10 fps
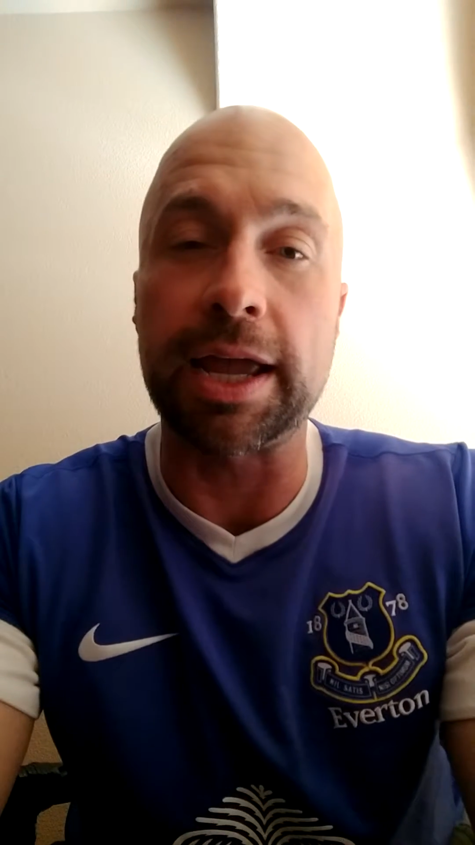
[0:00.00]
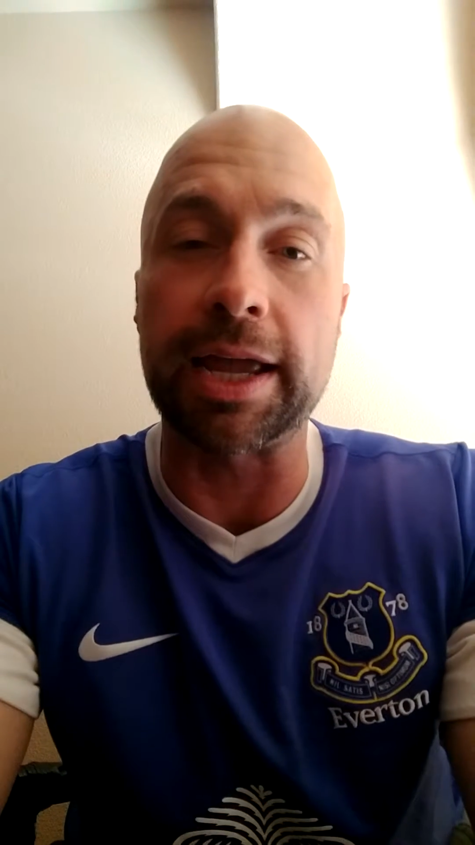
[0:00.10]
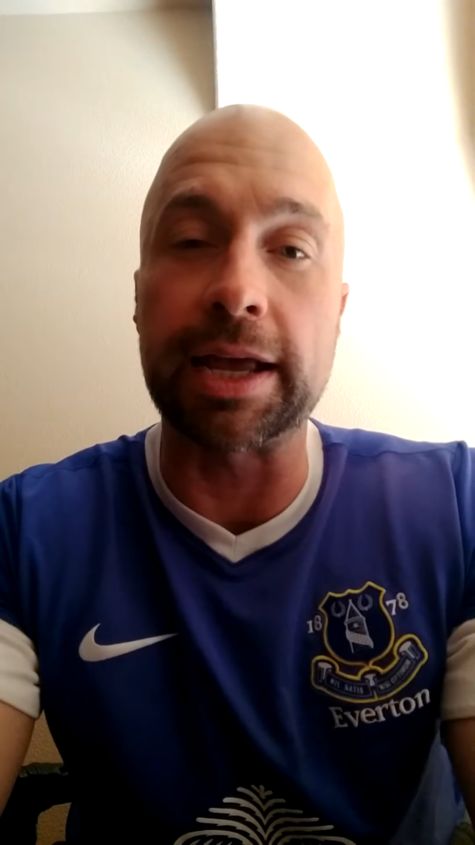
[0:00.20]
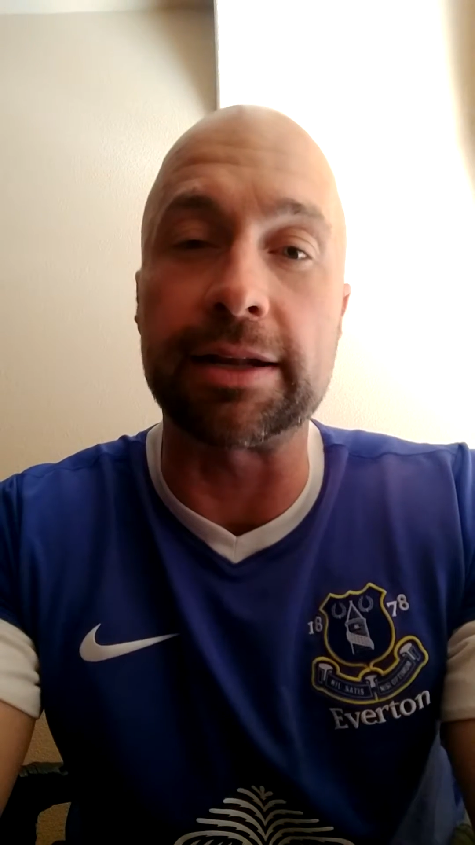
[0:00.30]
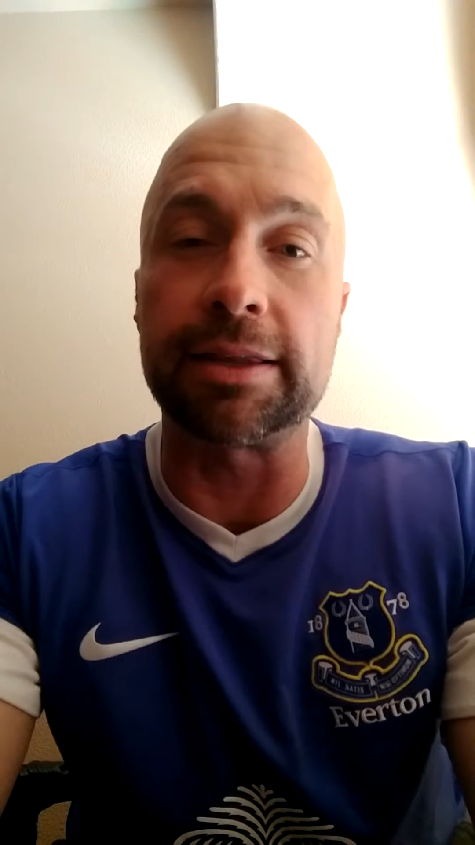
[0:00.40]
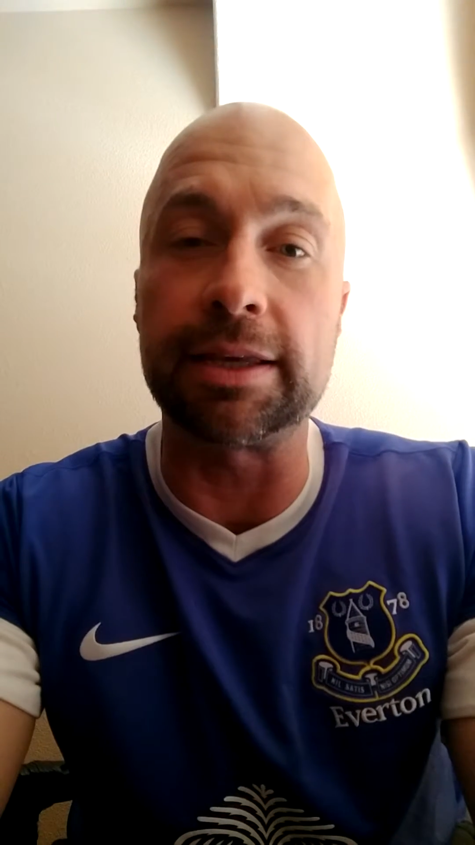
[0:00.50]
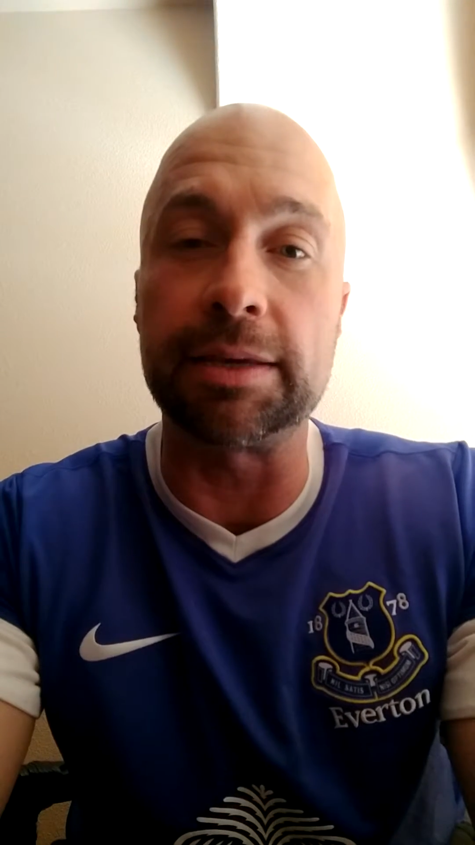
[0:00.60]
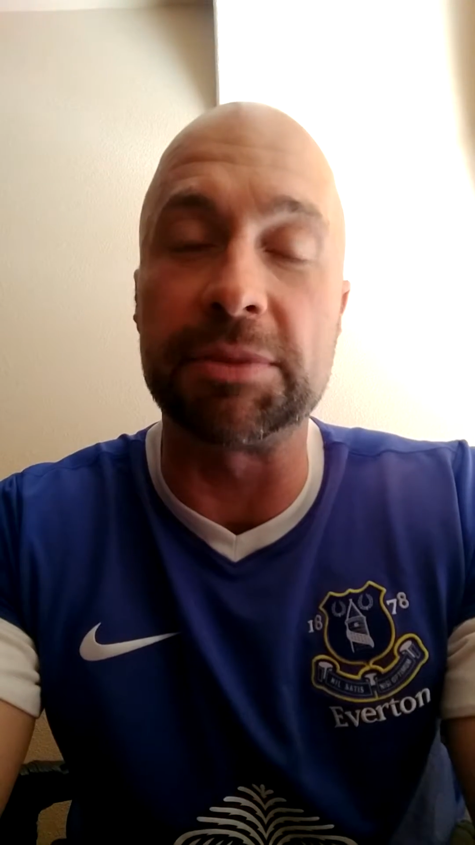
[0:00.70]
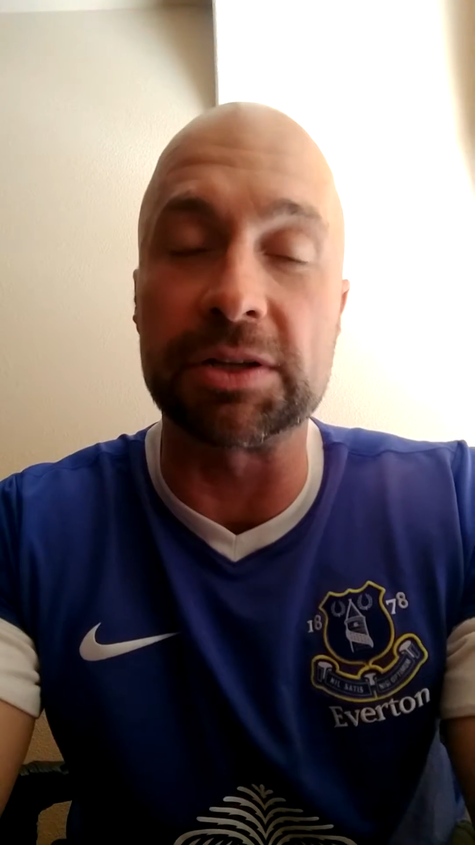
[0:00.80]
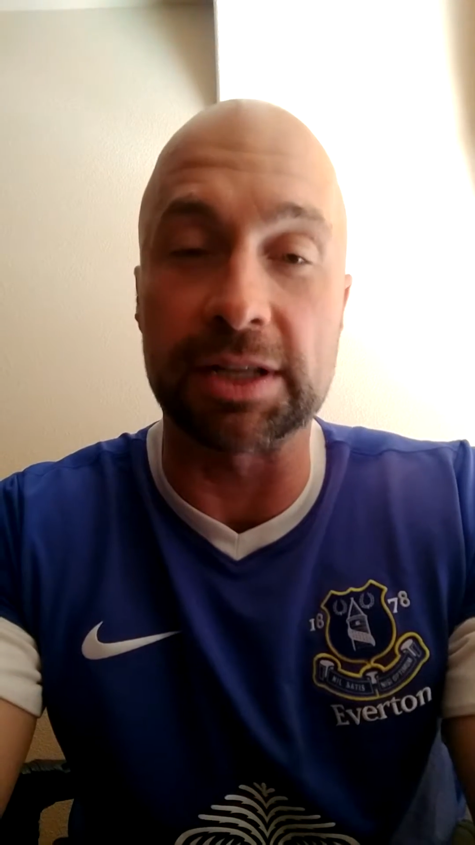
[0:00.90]
and
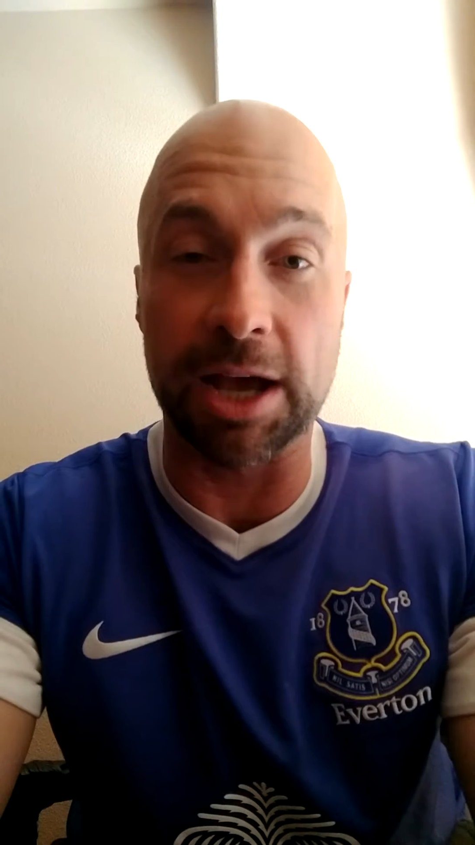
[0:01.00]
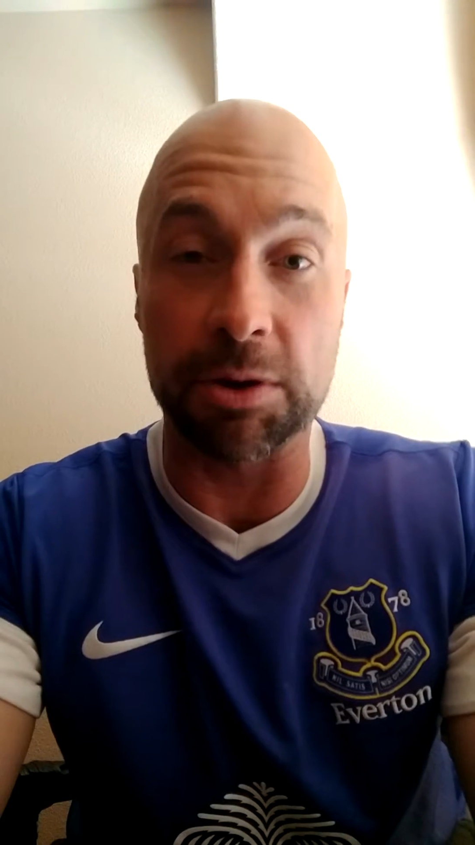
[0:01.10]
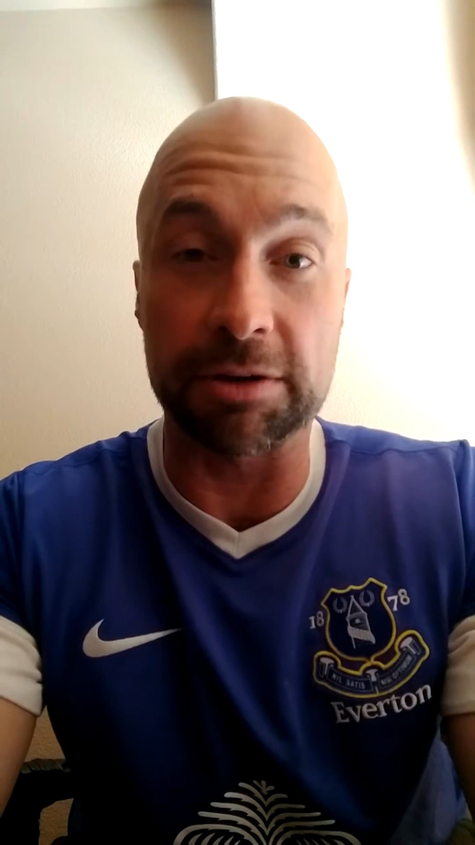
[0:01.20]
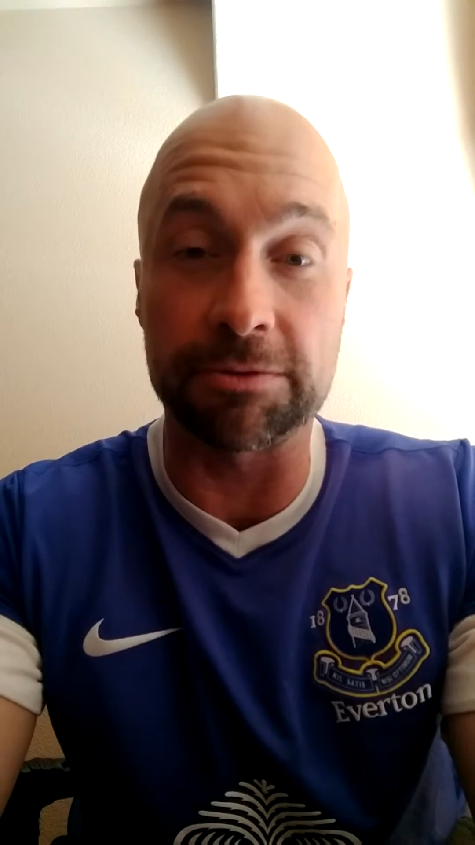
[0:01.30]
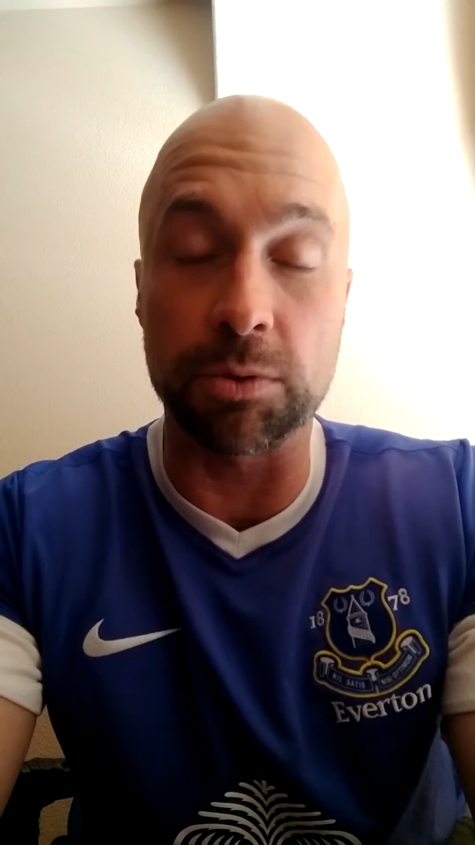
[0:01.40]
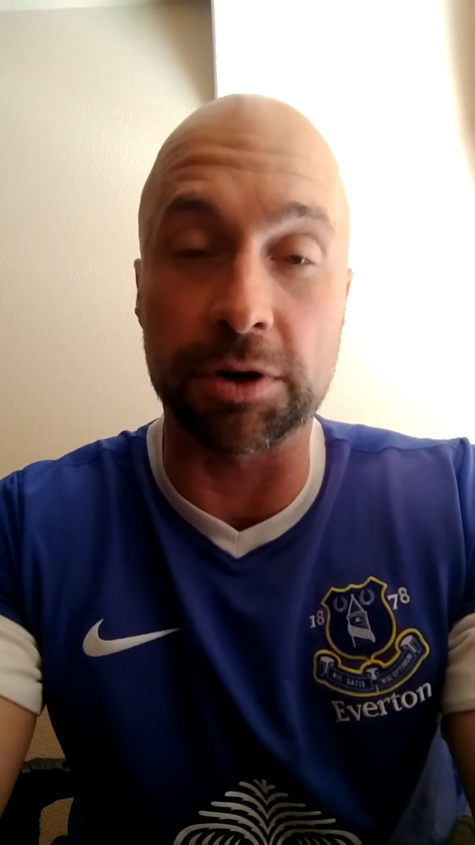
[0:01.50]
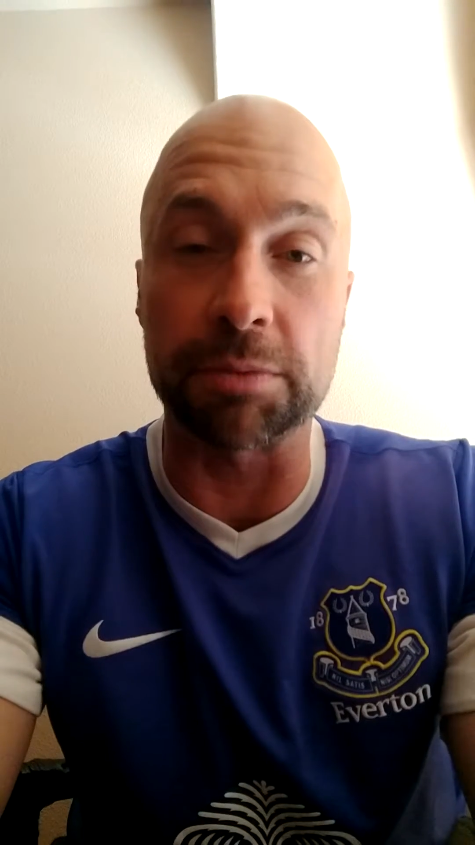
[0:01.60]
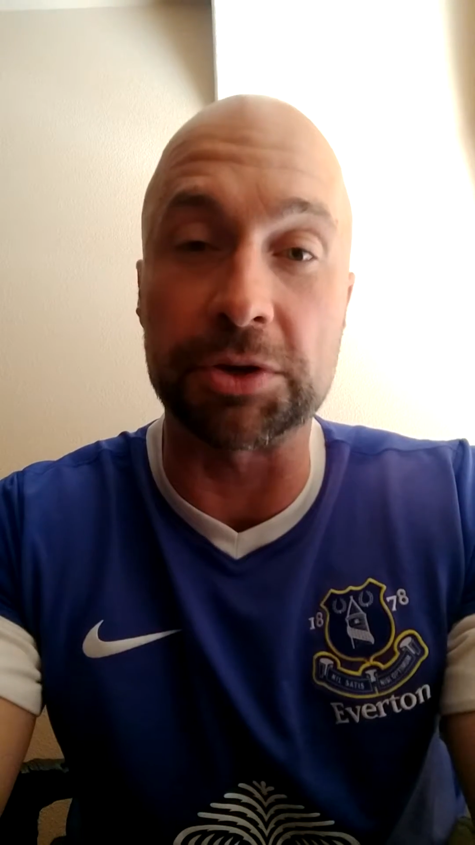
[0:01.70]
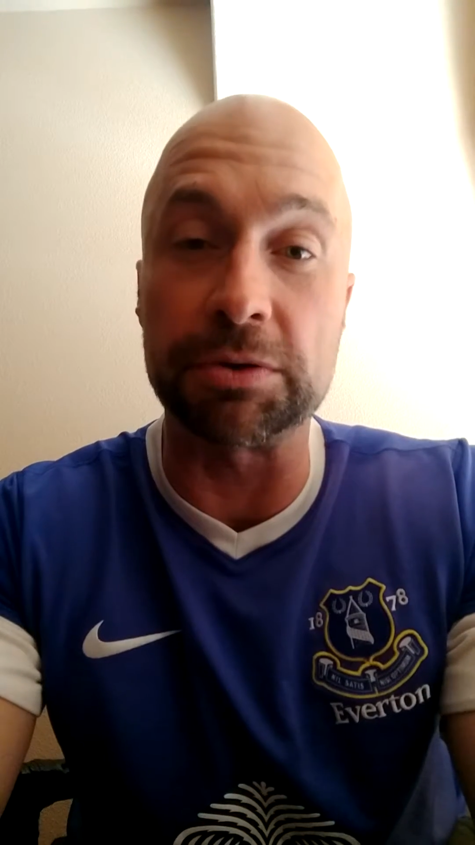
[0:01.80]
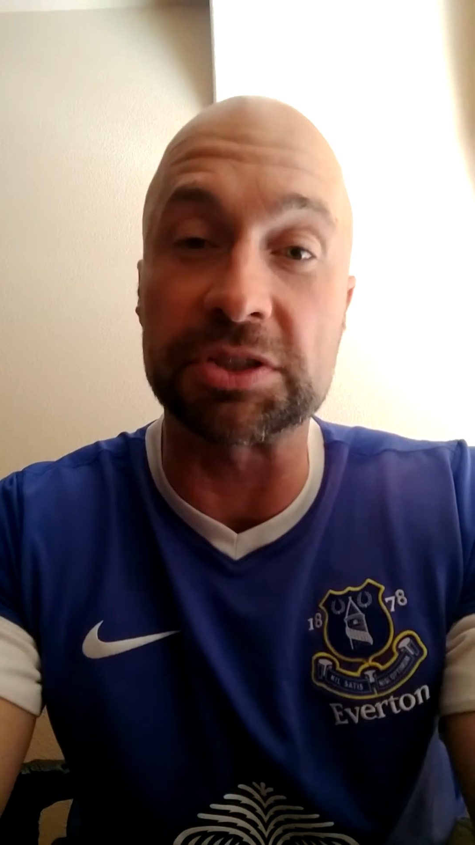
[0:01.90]
the bill allowing for
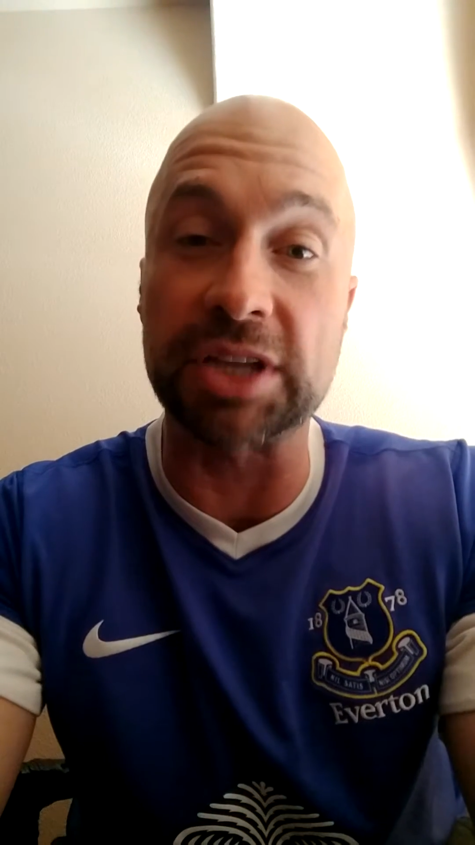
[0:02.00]
computer